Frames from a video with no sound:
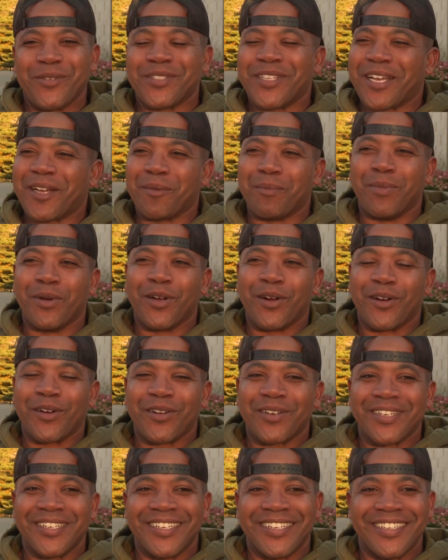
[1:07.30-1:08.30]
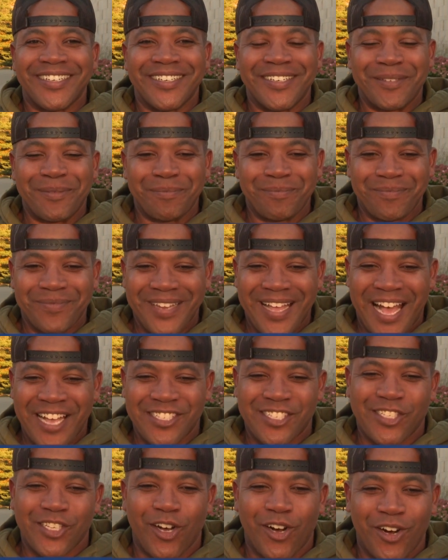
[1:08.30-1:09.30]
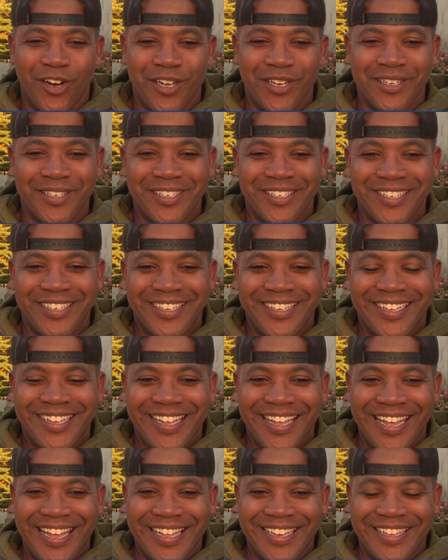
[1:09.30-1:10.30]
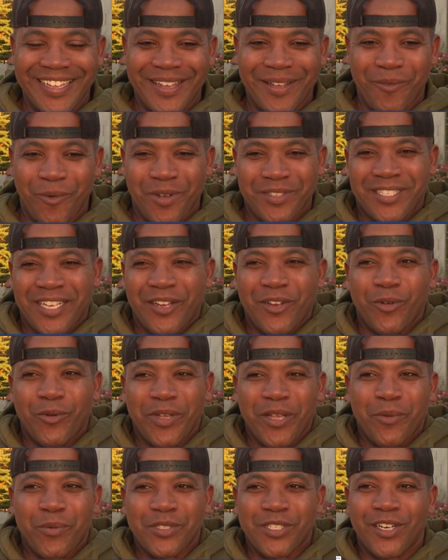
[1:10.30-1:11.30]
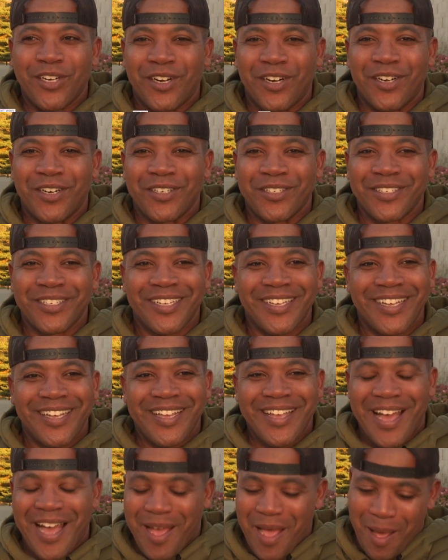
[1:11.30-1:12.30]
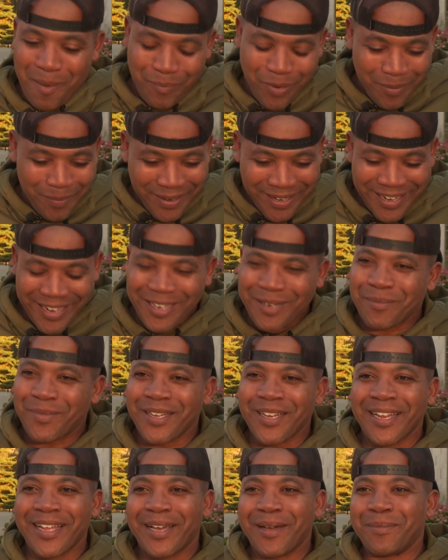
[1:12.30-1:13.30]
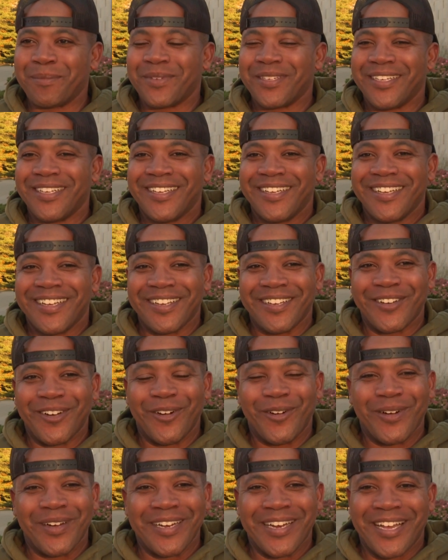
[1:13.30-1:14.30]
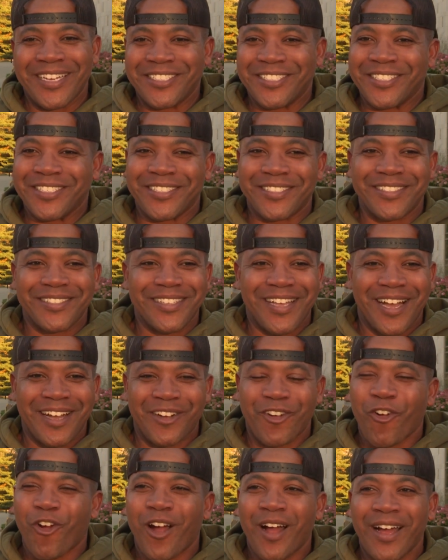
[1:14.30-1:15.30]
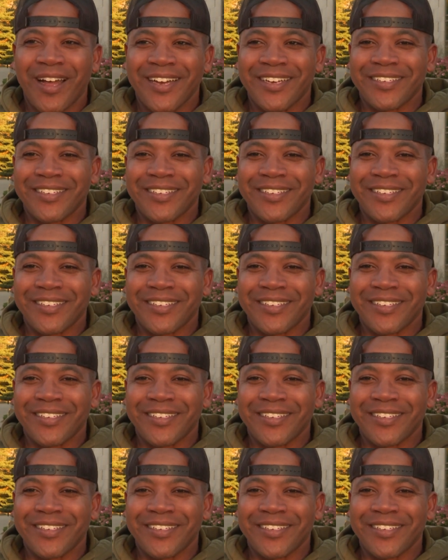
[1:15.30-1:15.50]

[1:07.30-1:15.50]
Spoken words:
like a blur. I saw it, and then once I knew he was gone, I put my head on my lap, you know, and I cried.